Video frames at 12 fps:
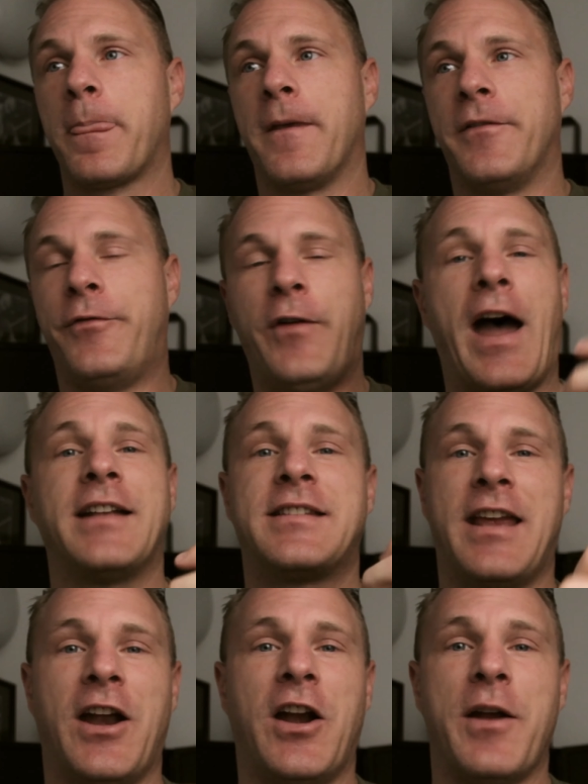fats
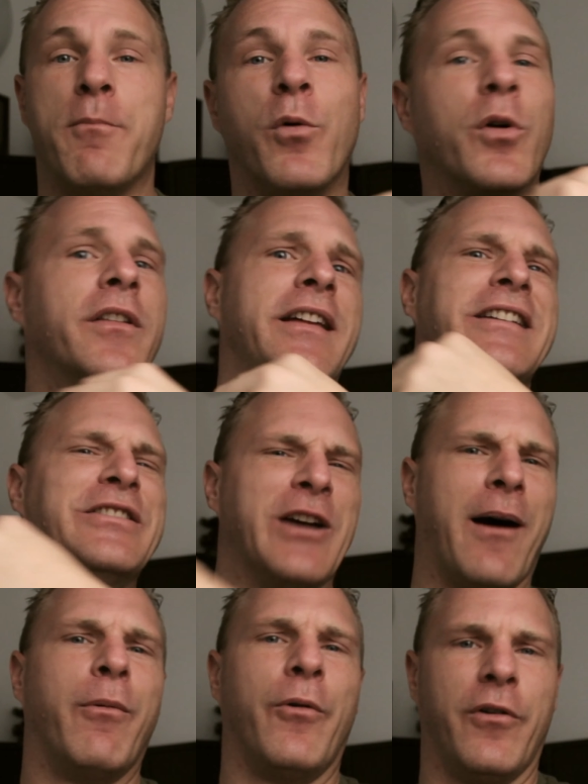carry more than
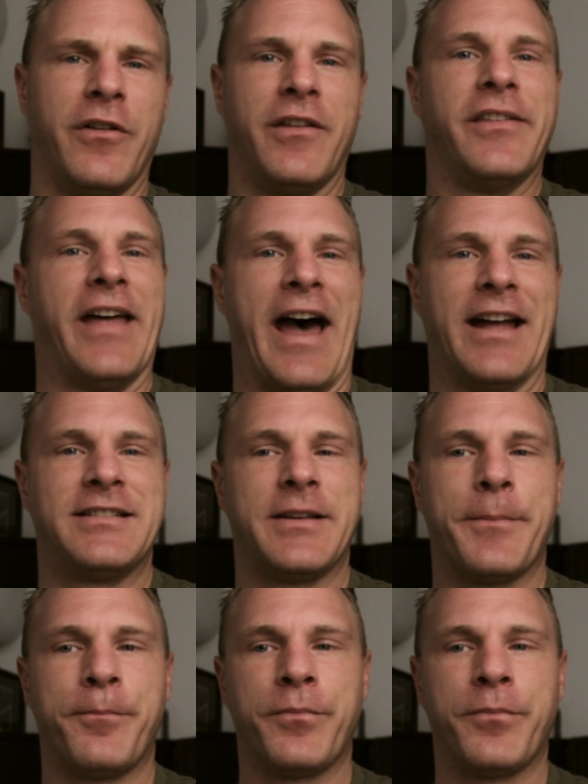double that.